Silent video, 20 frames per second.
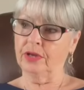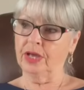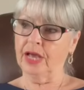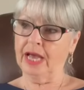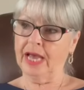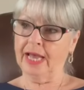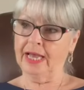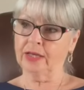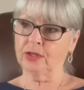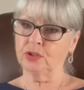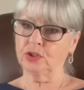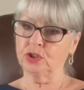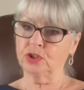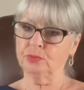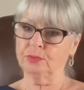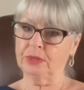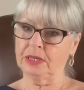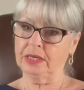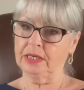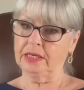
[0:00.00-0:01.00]
I could
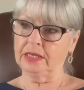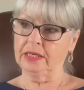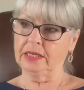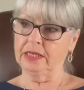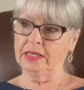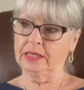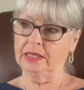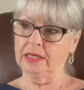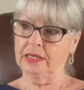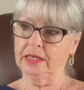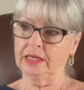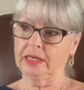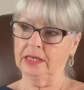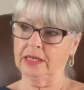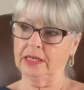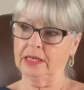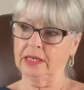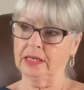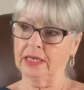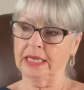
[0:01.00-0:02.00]
be
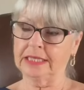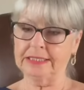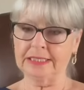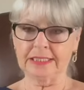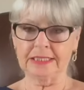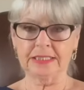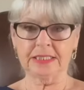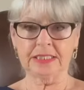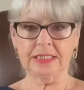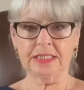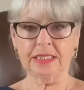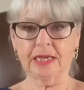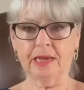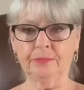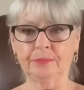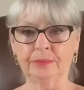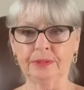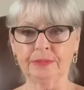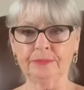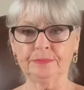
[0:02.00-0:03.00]
addicted to
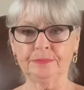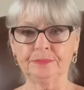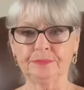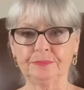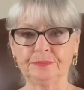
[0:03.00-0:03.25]
gambling.